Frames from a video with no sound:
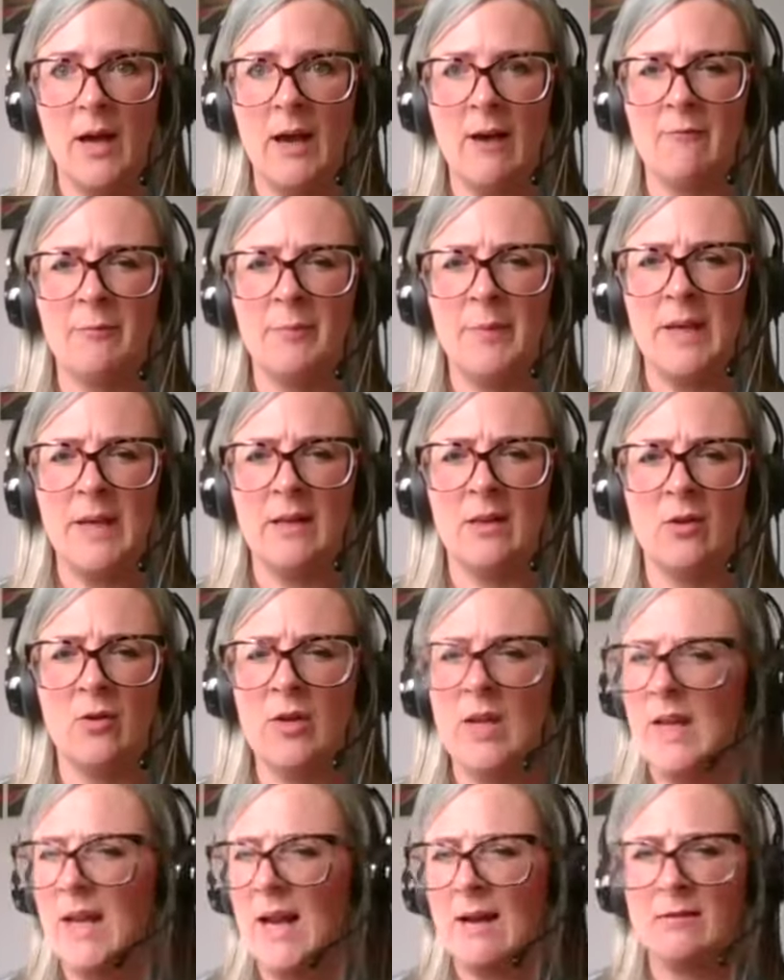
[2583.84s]
I've been
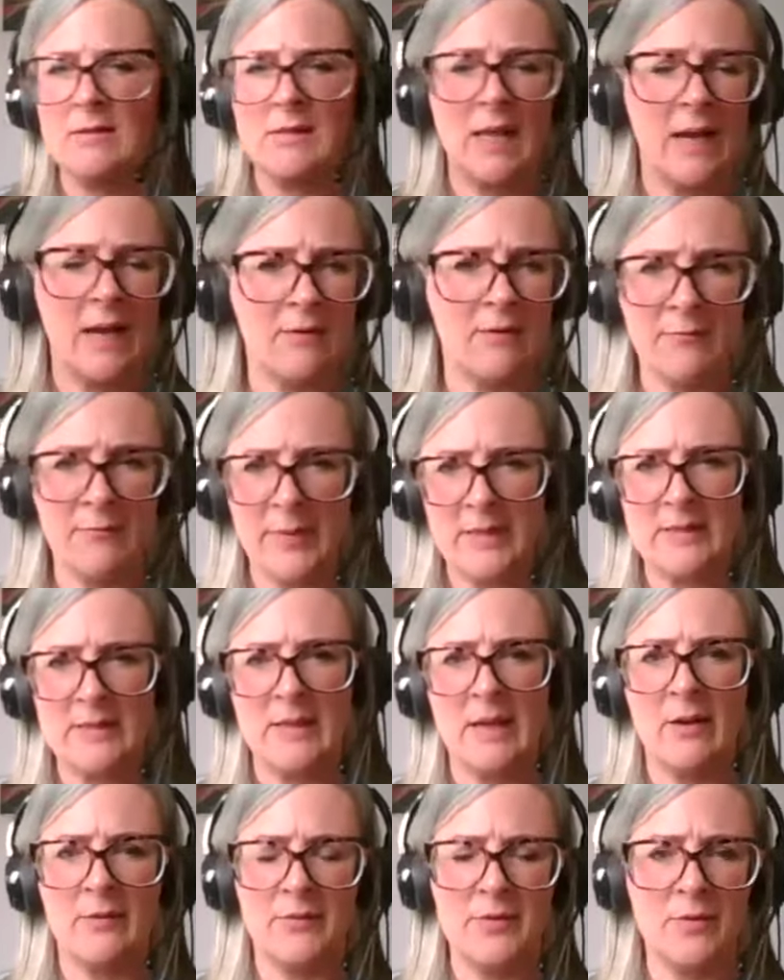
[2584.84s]
looking outside of
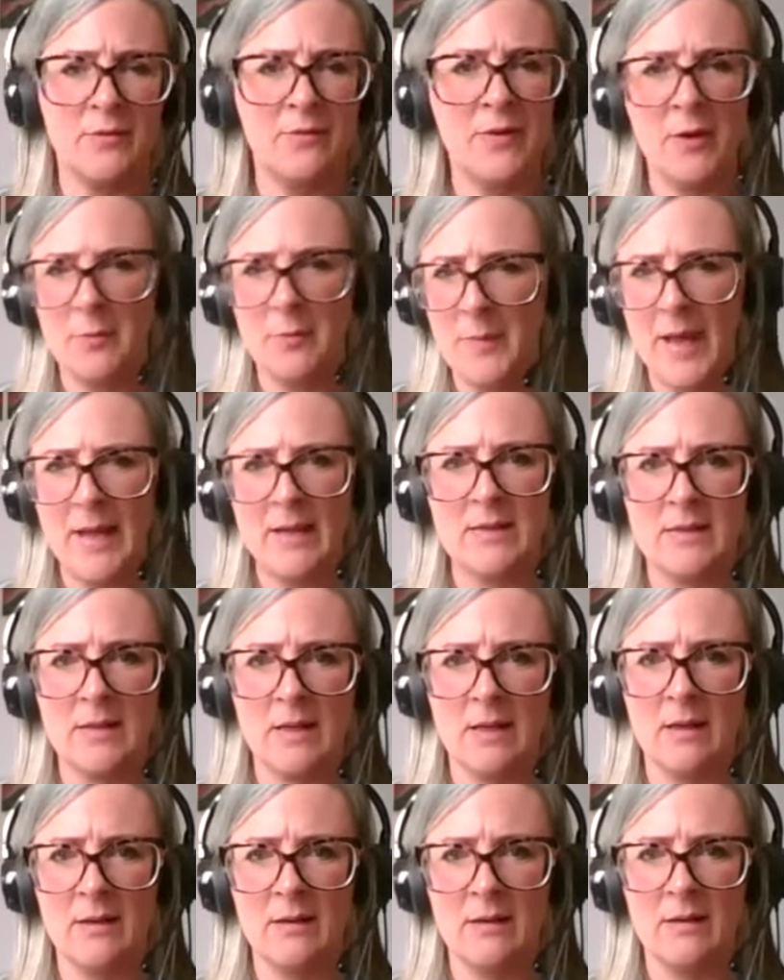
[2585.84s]
myself to feel
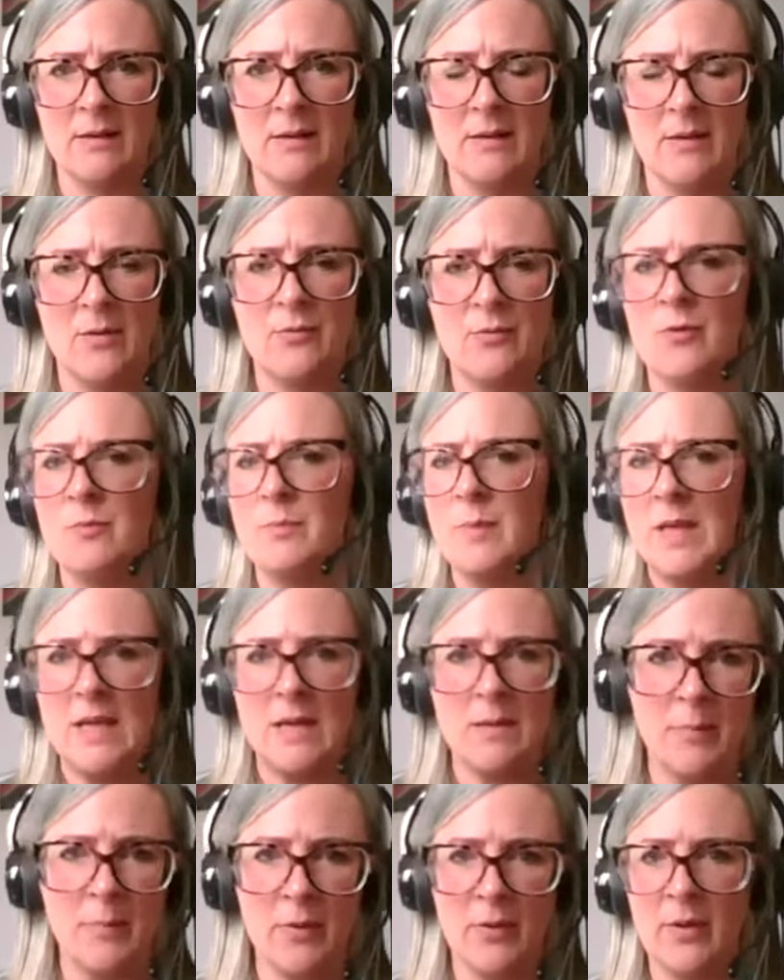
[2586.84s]
better through
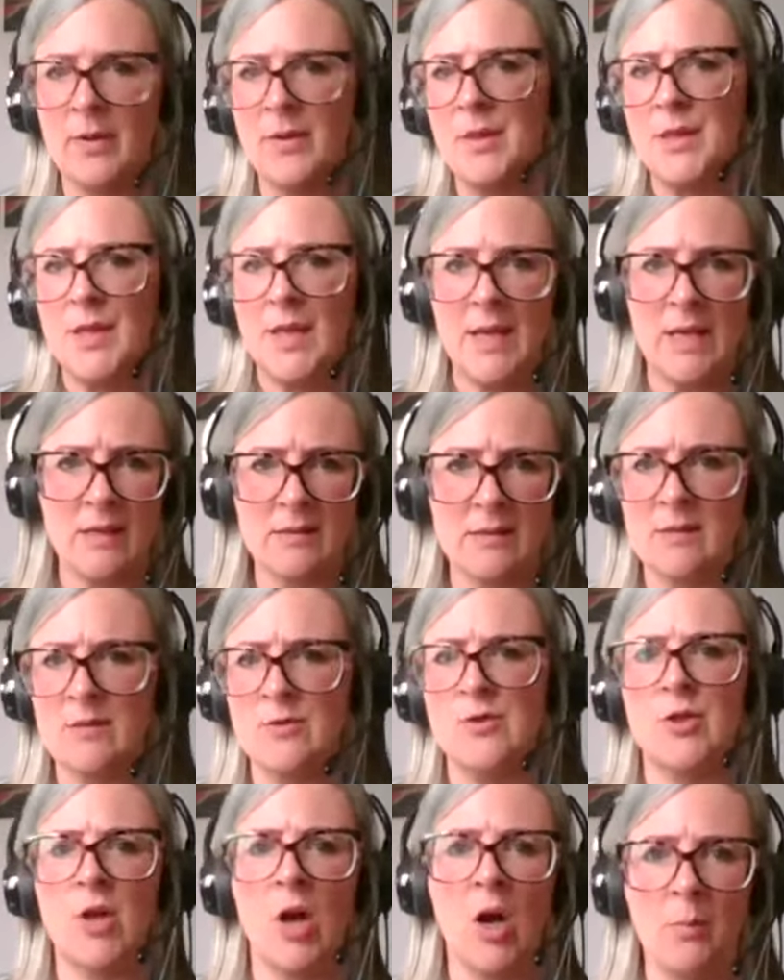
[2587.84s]
people and things
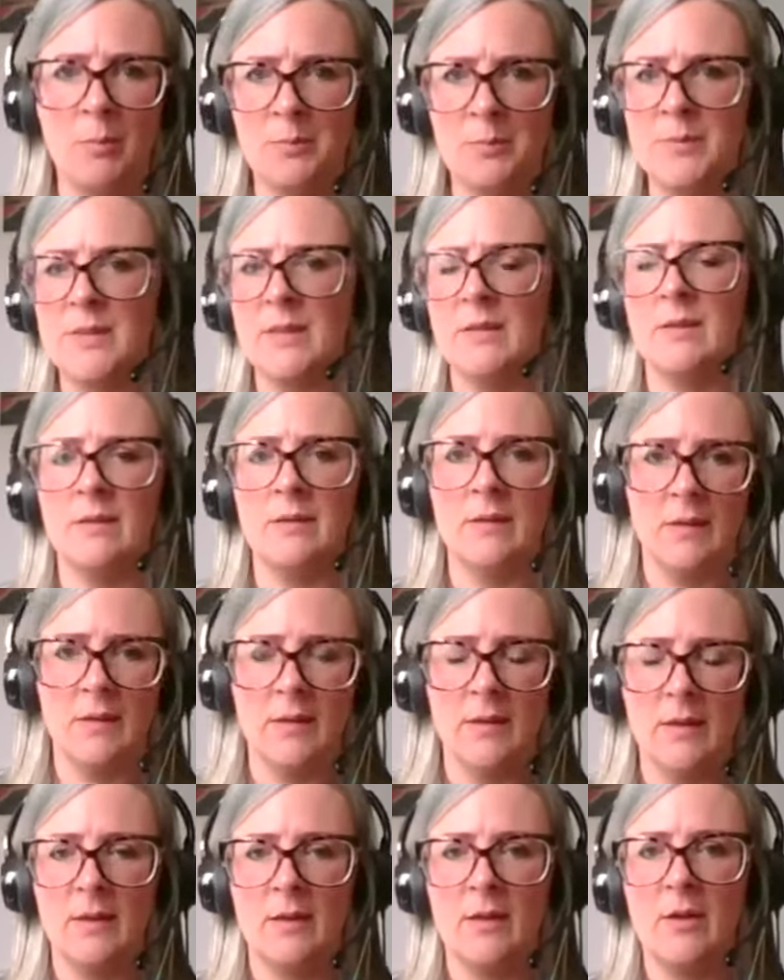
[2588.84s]
and jobs and,
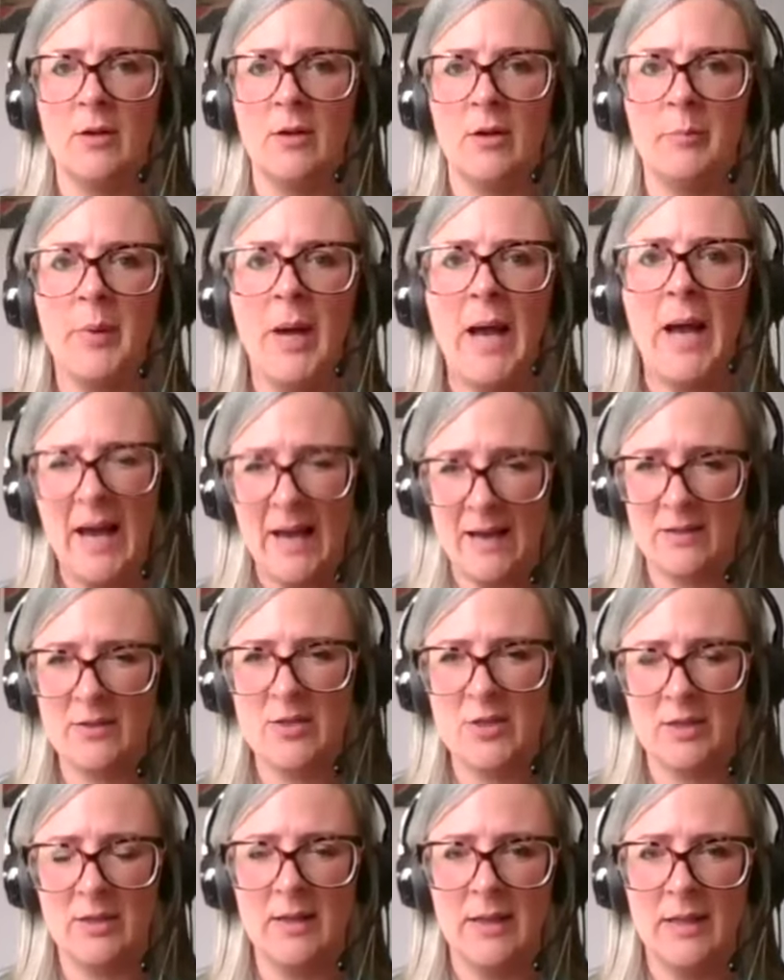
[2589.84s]
but
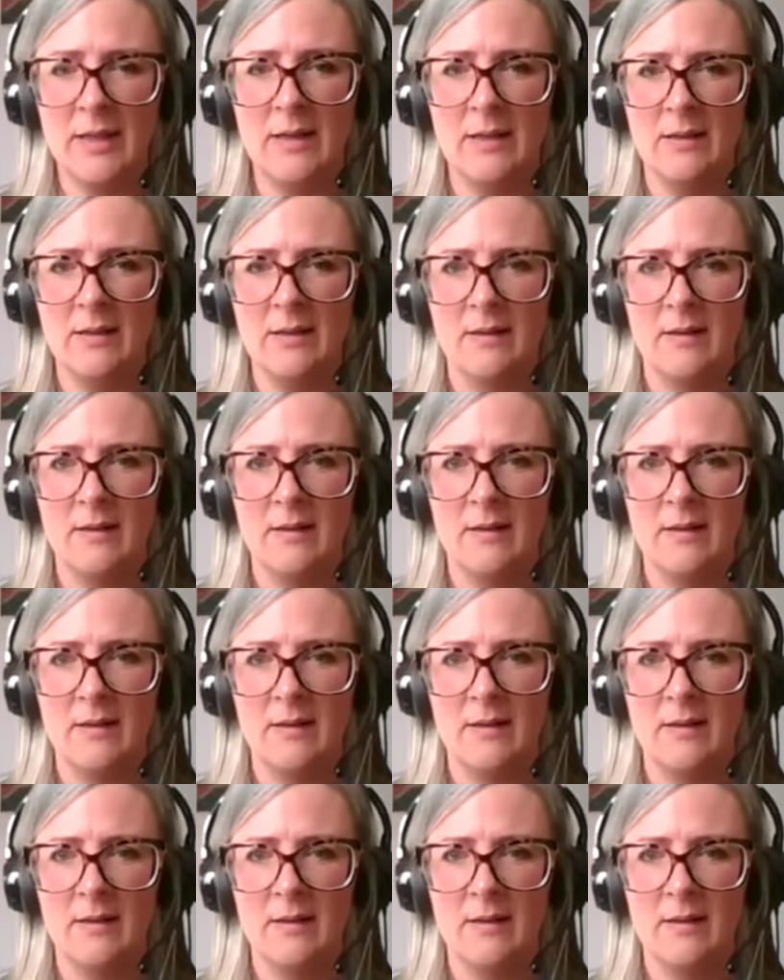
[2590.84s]
actually,